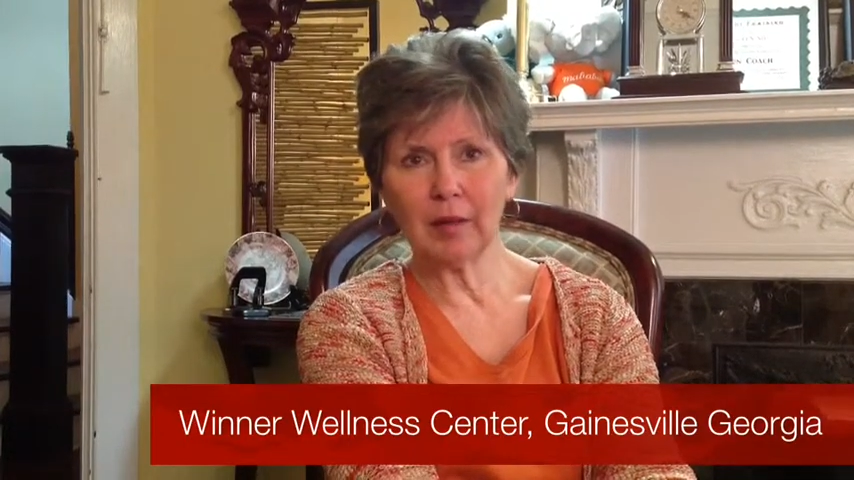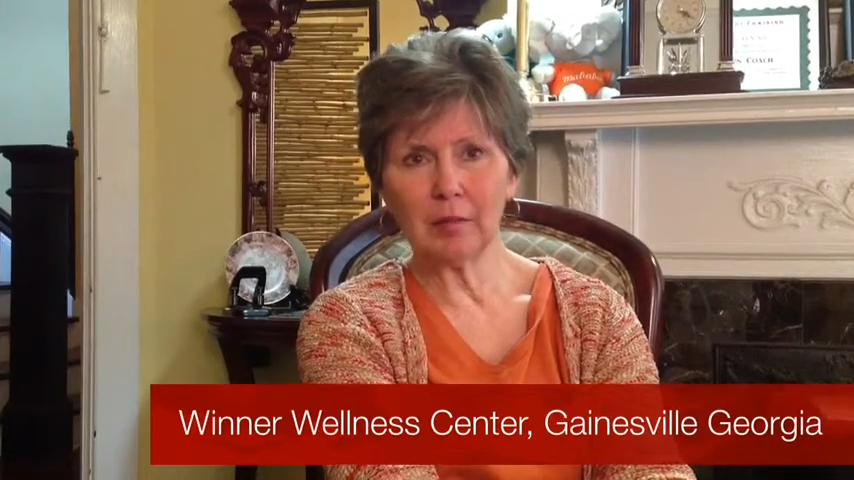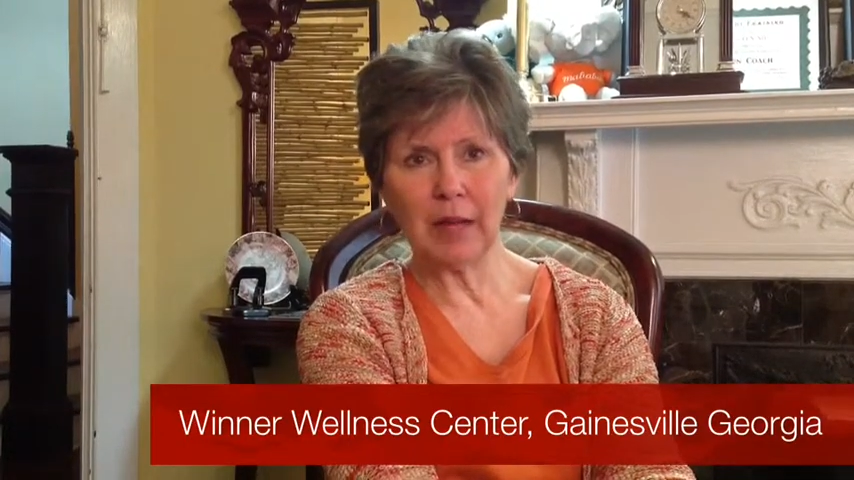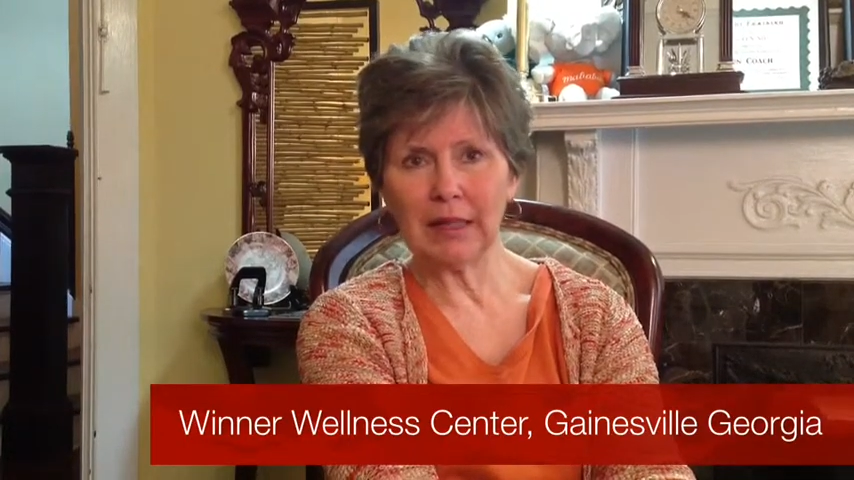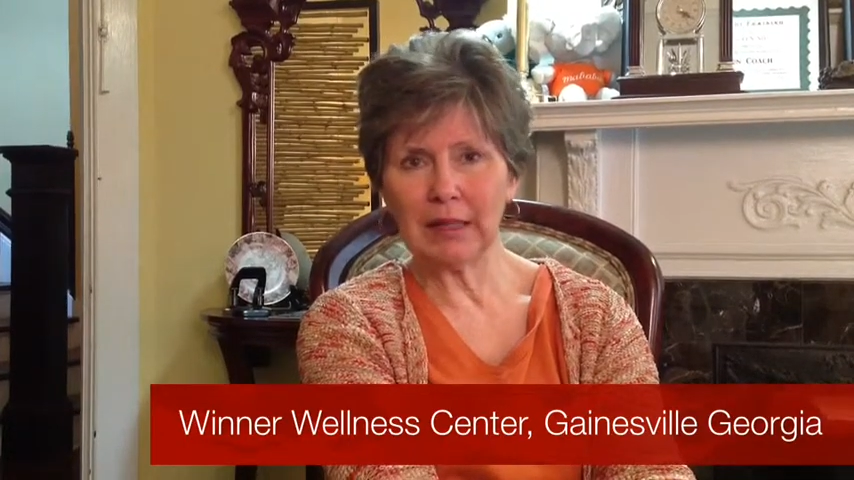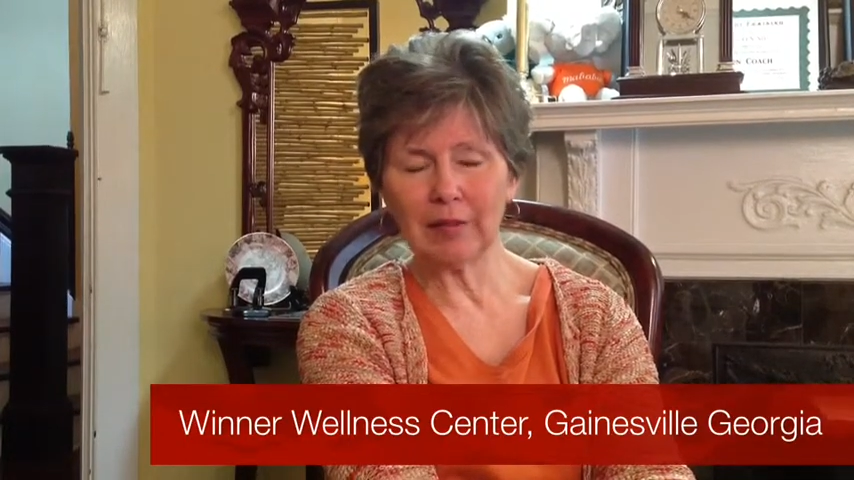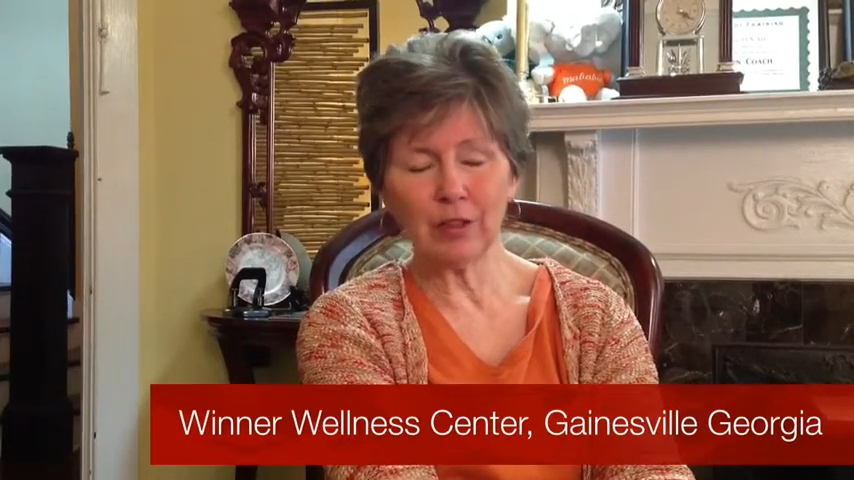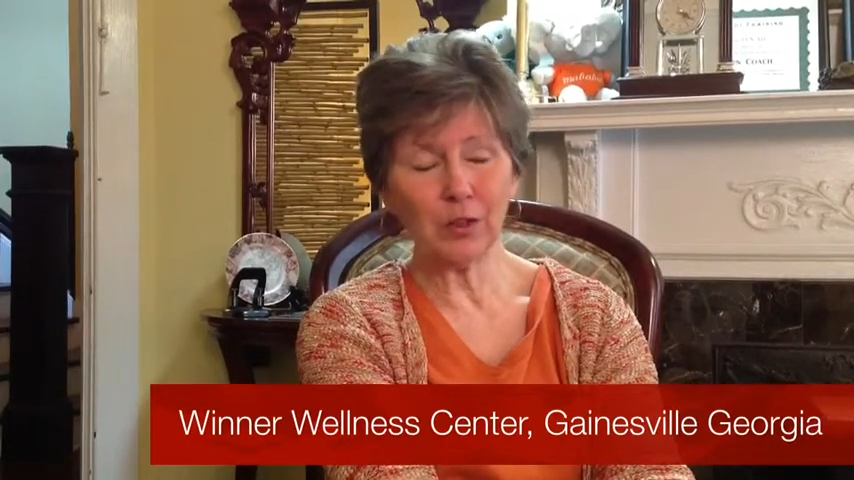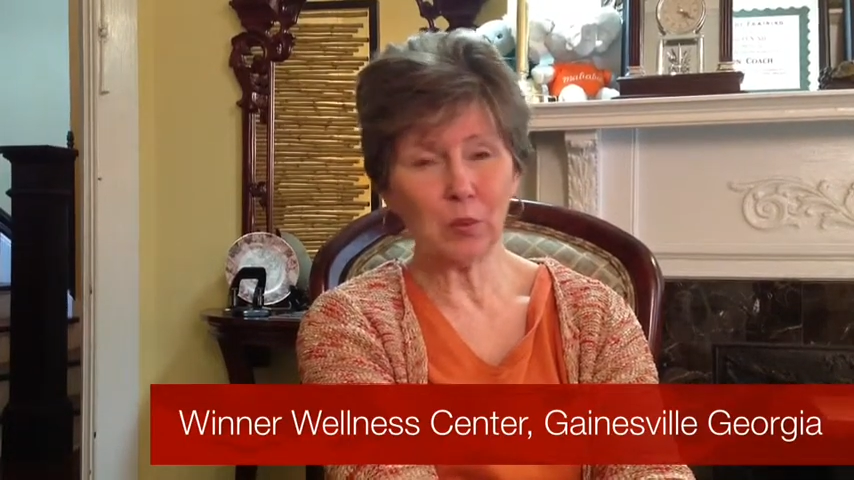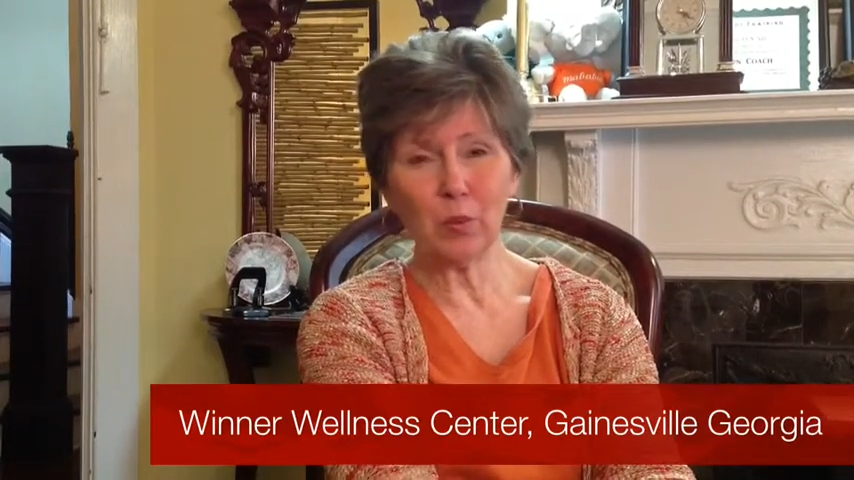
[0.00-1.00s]
make the
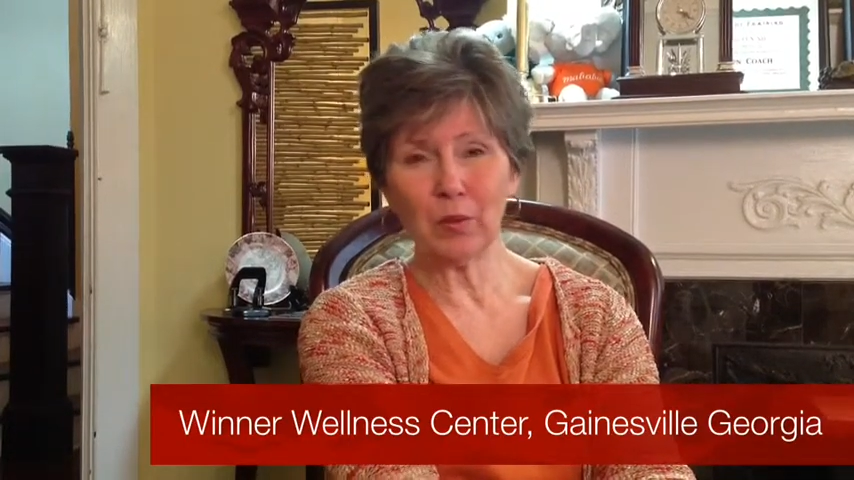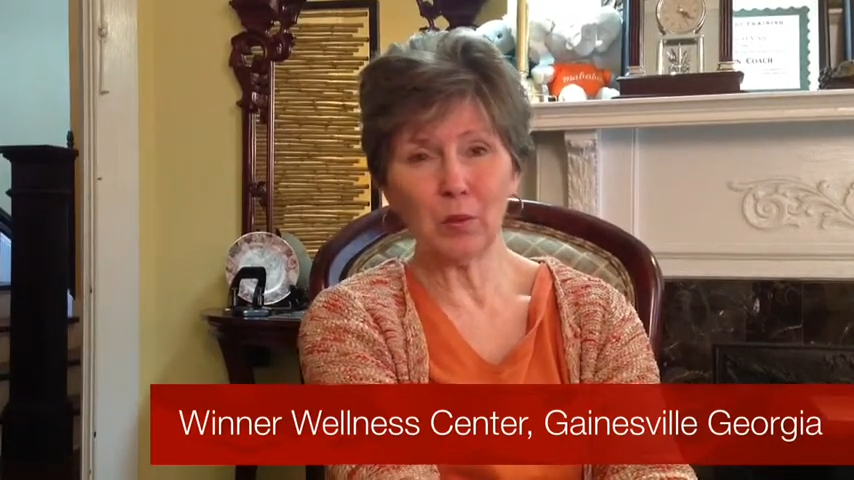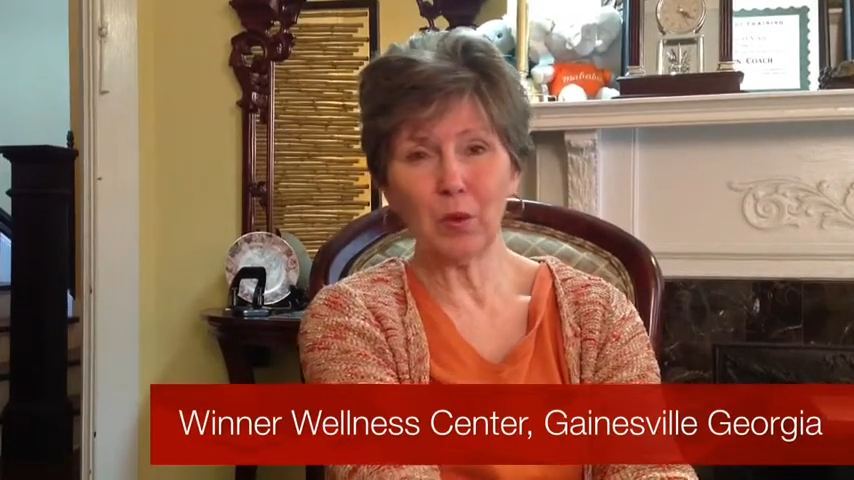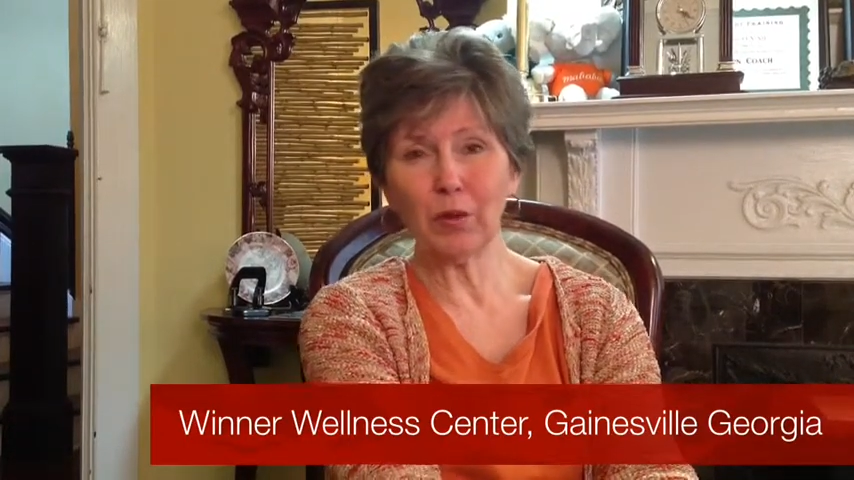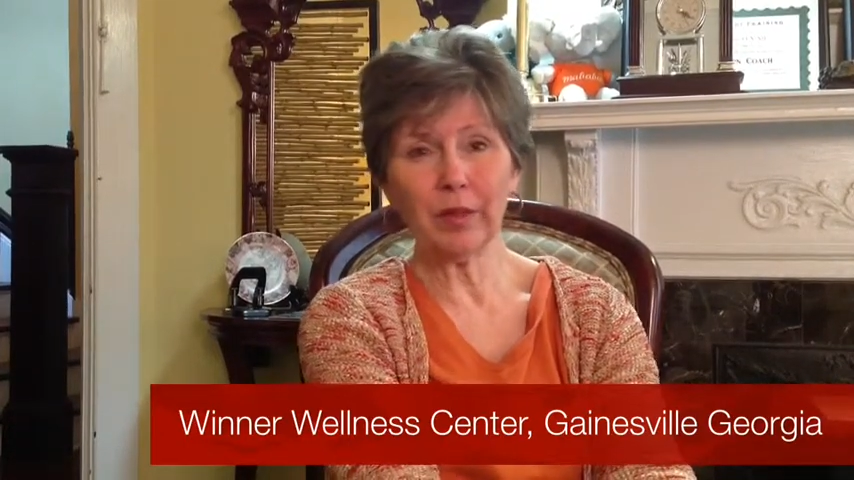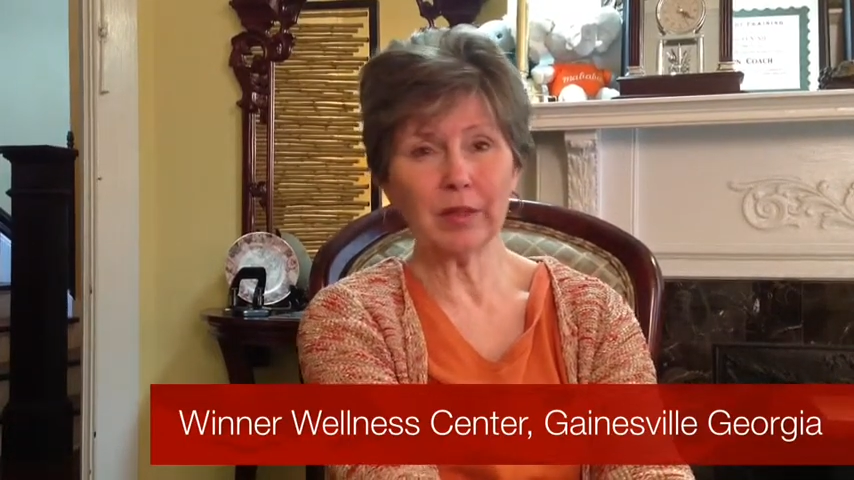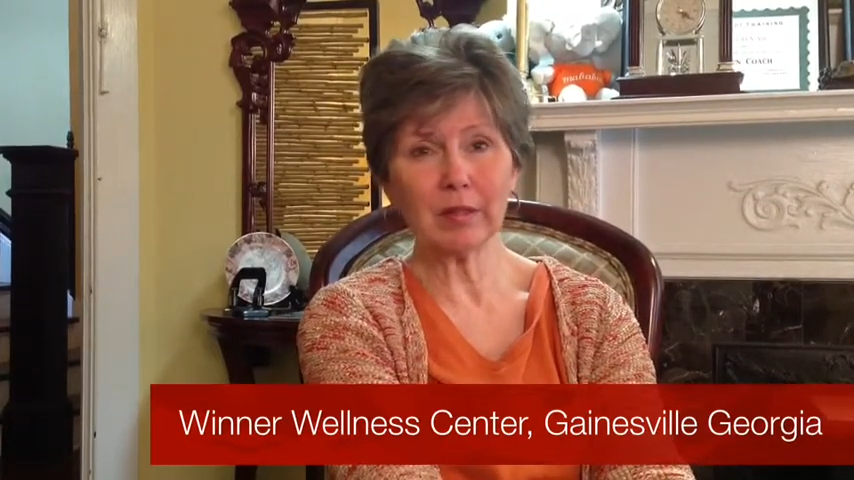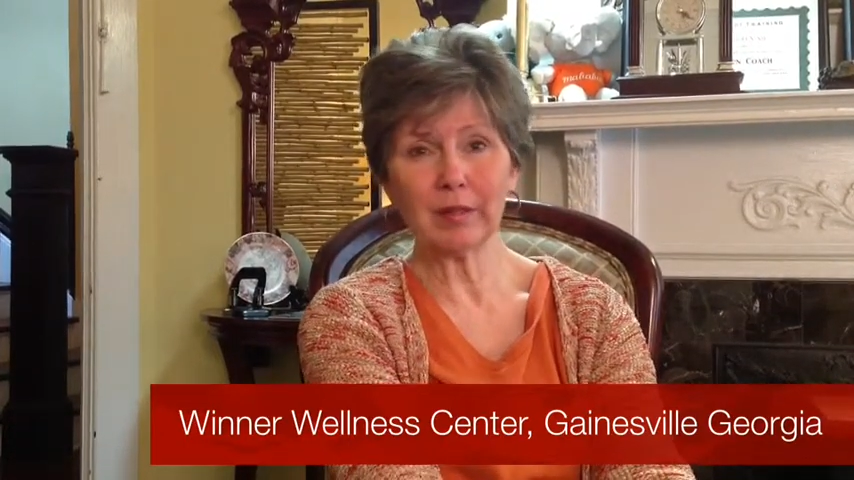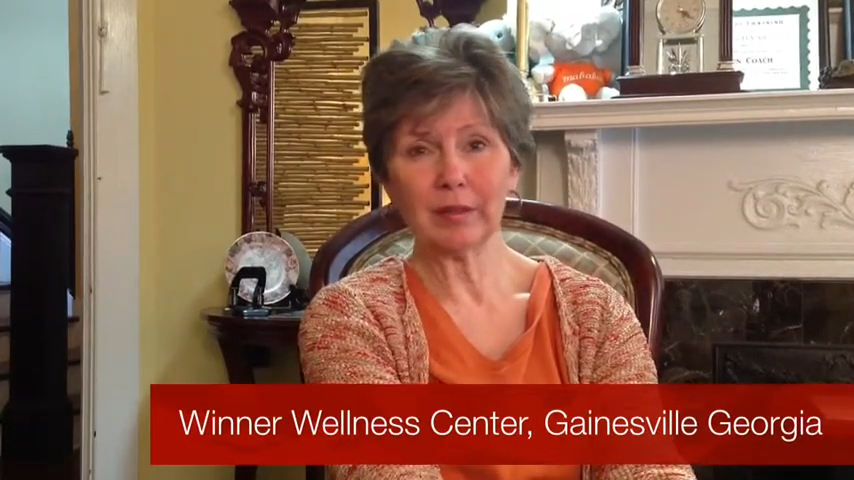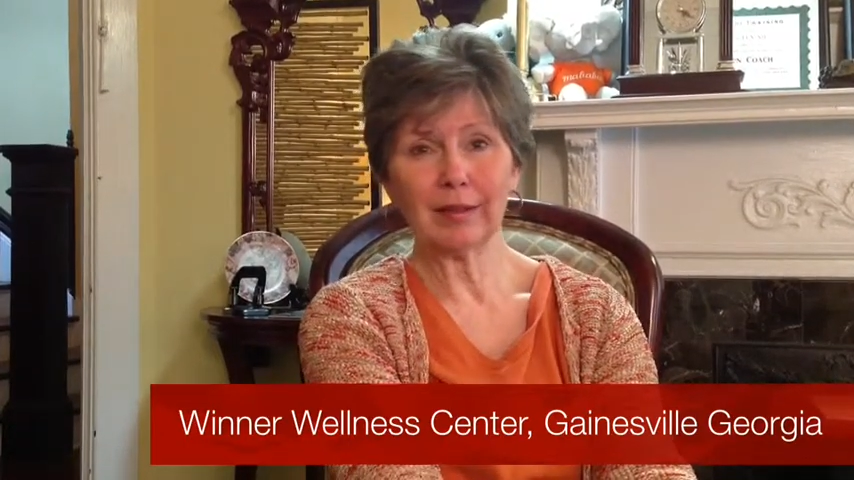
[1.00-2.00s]
effort. We're worth it,